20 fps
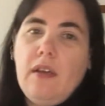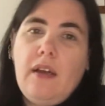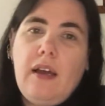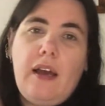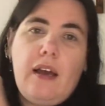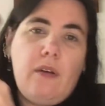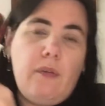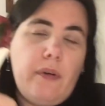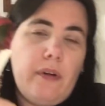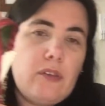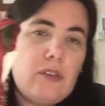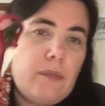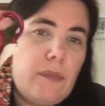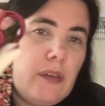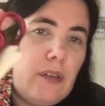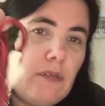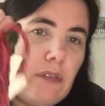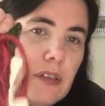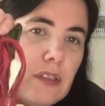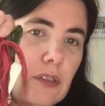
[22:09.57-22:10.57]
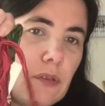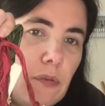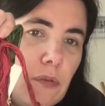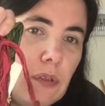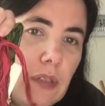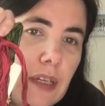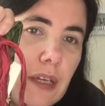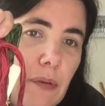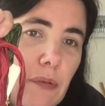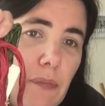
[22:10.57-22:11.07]
How well do my threads
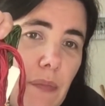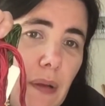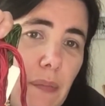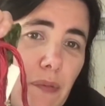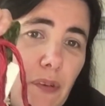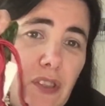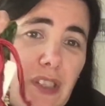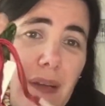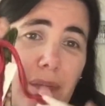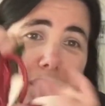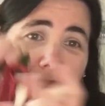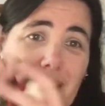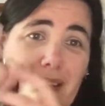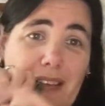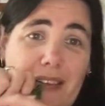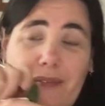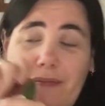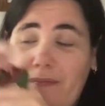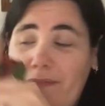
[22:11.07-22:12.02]
coordinate with my project bag?